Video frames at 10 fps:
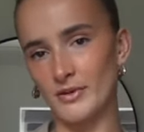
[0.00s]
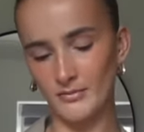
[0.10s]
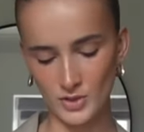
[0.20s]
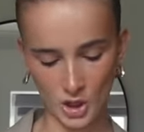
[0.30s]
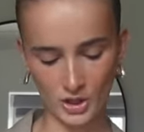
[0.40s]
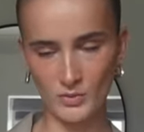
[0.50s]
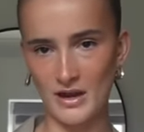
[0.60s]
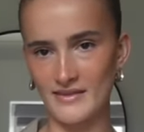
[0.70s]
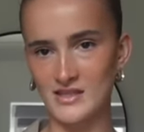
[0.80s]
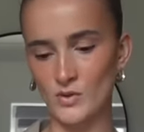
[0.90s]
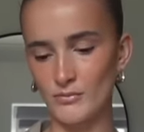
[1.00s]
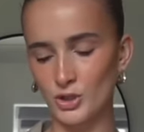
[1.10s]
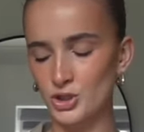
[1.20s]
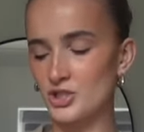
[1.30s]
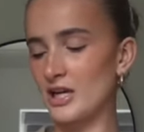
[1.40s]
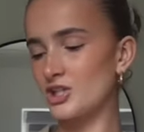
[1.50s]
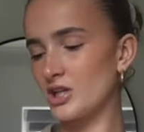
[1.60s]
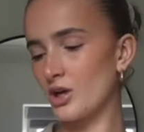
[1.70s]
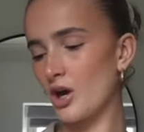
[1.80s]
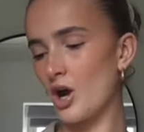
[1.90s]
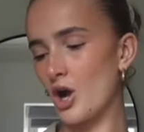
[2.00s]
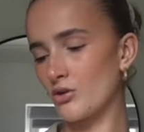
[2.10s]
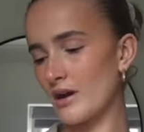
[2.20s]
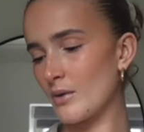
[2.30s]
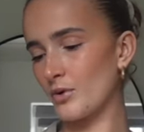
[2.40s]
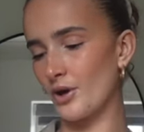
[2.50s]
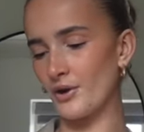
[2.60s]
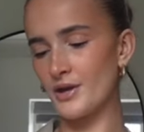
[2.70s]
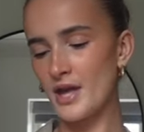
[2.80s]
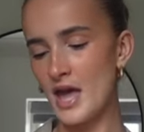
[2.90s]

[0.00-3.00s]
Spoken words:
but I'm not going to wear this one because she's actually got a grey one on.